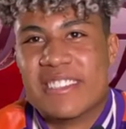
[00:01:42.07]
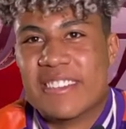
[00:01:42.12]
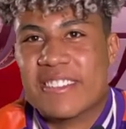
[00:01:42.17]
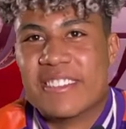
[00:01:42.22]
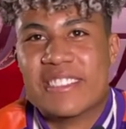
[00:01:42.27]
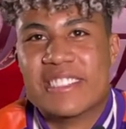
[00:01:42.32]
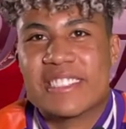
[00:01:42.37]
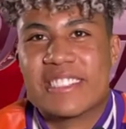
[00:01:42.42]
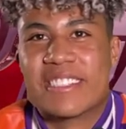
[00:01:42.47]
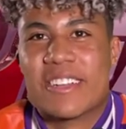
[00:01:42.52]
you
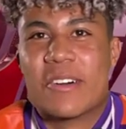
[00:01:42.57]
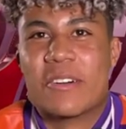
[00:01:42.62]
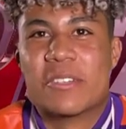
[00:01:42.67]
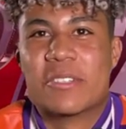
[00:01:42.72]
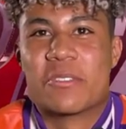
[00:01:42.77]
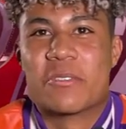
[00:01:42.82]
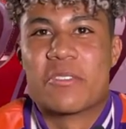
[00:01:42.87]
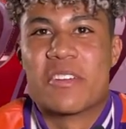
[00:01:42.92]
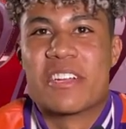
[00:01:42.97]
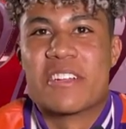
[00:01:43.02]
know, just
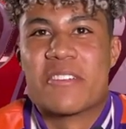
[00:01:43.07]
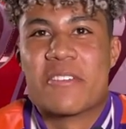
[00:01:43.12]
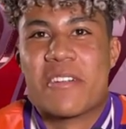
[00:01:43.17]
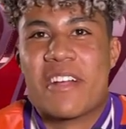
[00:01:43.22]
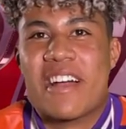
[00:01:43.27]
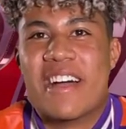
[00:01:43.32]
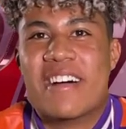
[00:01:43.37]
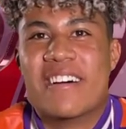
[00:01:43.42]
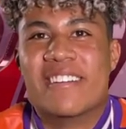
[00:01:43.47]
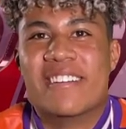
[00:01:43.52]
always running
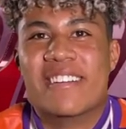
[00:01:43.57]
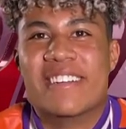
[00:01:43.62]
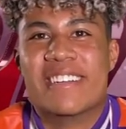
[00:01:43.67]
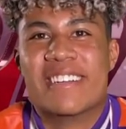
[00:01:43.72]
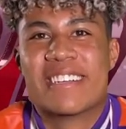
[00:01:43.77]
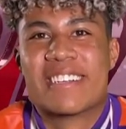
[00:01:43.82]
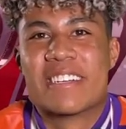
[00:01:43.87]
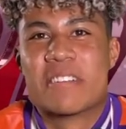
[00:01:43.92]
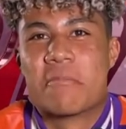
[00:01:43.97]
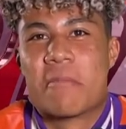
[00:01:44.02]

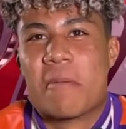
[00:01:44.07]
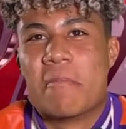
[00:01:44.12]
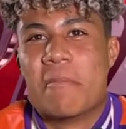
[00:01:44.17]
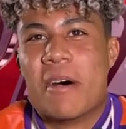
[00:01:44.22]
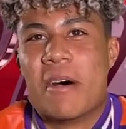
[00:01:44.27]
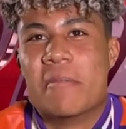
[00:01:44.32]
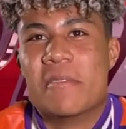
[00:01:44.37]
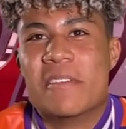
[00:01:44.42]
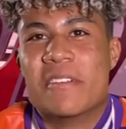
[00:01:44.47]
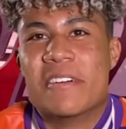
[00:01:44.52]
around, getting my
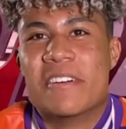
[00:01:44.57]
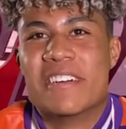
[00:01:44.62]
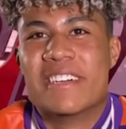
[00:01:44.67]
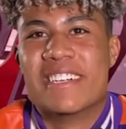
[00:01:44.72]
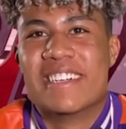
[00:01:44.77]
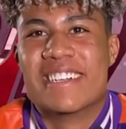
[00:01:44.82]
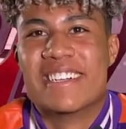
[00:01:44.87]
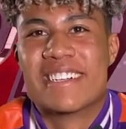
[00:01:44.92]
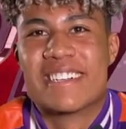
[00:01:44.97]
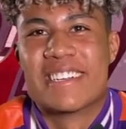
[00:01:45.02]
mom
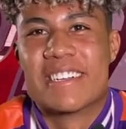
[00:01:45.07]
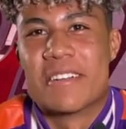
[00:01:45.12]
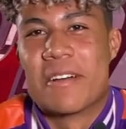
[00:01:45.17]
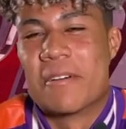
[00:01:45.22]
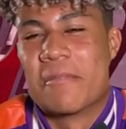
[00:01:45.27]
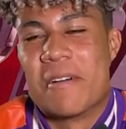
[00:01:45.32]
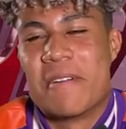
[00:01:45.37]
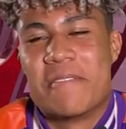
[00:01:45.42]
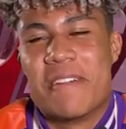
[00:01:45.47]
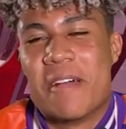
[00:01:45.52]
annoyed, getting
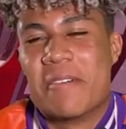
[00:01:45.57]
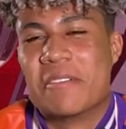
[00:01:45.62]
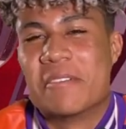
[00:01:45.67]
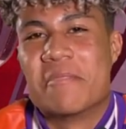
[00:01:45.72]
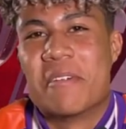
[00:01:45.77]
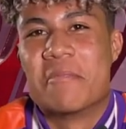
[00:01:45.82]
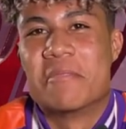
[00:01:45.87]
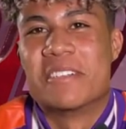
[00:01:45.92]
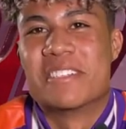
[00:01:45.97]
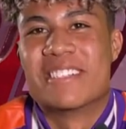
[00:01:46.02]
all my family
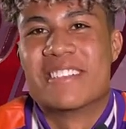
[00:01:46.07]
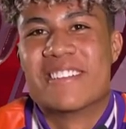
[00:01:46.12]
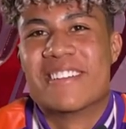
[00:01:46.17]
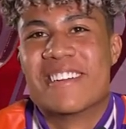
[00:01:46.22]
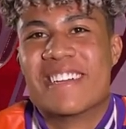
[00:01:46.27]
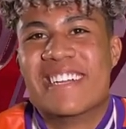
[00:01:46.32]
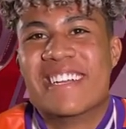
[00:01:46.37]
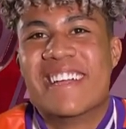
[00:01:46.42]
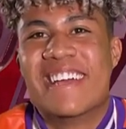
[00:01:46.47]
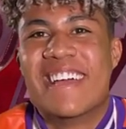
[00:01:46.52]
members
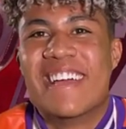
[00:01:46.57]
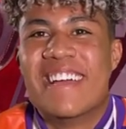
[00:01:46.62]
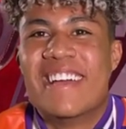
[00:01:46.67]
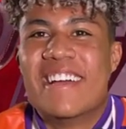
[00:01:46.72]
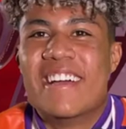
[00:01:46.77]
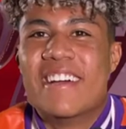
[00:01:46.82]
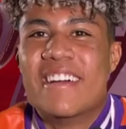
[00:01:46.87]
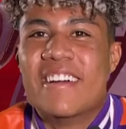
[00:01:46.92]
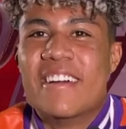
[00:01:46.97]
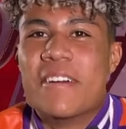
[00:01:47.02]
annoyed.
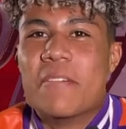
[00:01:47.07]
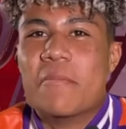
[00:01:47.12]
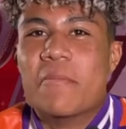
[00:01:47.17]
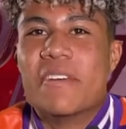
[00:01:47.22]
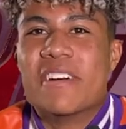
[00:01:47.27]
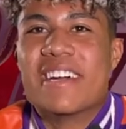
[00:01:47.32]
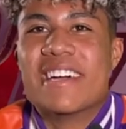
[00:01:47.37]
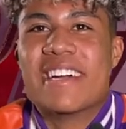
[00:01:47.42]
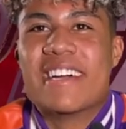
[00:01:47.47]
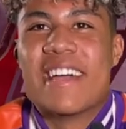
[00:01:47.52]

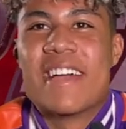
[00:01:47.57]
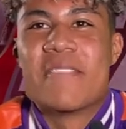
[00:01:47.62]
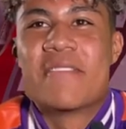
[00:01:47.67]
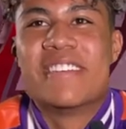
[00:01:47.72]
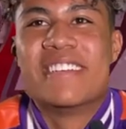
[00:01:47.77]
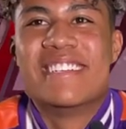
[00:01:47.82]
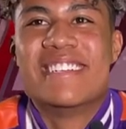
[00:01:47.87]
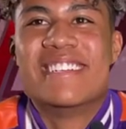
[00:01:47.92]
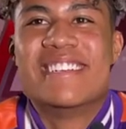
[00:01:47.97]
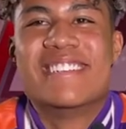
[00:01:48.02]
But I
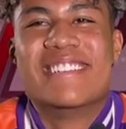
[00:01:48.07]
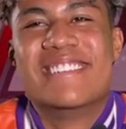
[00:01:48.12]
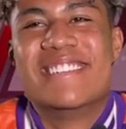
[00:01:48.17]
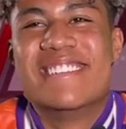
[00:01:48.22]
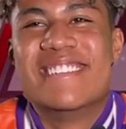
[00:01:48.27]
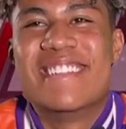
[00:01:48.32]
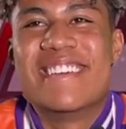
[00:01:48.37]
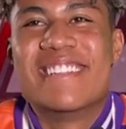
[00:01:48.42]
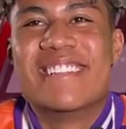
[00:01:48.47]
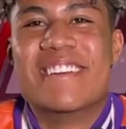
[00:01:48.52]
mean,
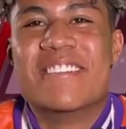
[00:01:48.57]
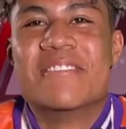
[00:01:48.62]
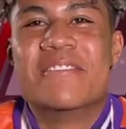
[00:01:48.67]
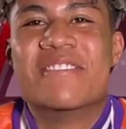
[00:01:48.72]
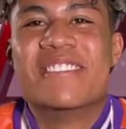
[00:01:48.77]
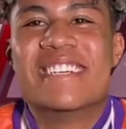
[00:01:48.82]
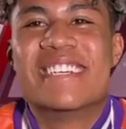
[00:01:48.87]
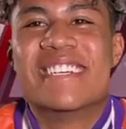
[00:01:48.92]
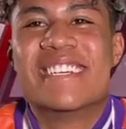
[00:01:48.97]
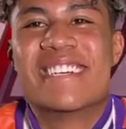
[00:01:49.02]
they love
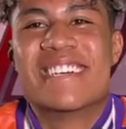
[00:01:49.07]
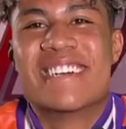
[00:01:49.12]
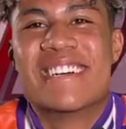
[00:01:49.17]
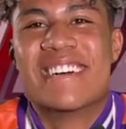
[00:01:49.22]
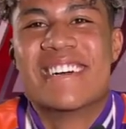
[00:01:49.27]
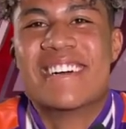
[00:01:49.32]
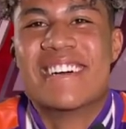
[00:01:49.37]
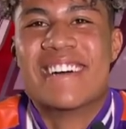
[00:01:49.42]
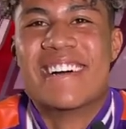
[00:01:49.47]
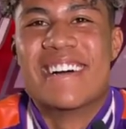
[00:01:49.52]
me.
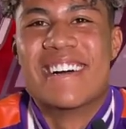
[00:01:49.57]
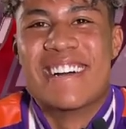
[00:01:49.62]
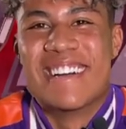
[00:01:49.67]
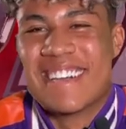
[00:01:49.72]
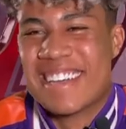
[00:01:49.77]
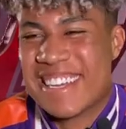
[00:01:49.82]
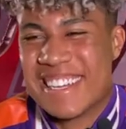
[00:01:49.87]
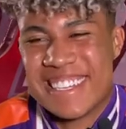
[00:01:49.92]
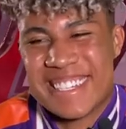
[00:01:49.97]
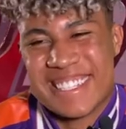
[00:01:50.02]

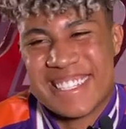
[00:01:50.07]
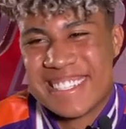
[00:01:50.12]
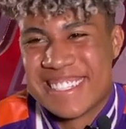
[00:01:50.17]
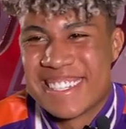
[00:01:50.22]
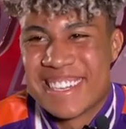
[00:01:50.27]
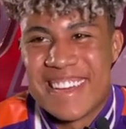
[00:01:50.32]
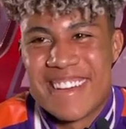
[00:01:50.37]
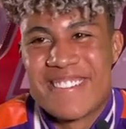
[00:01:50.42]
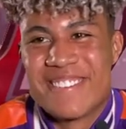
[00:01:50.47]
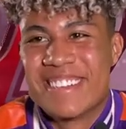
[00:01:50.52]
I
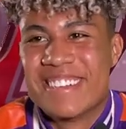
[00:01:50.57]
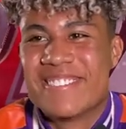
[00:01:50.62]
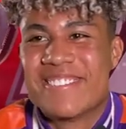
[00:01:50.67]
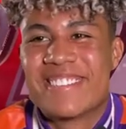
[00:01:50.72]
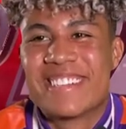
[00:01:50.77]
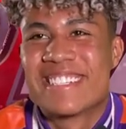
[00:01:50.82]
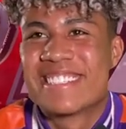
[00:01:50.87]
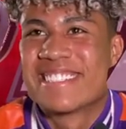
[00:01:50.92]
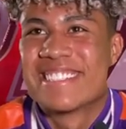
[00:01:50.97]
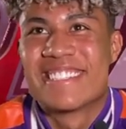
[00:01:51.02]
mean,
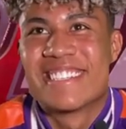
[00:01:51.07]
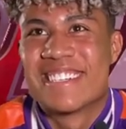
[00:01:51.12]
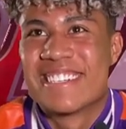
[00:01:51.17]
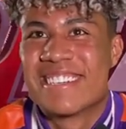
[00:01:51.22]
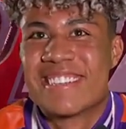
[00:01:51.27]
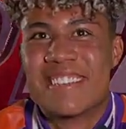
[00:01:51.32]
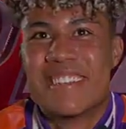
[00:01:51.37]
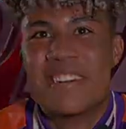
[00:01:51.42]
what isn't there to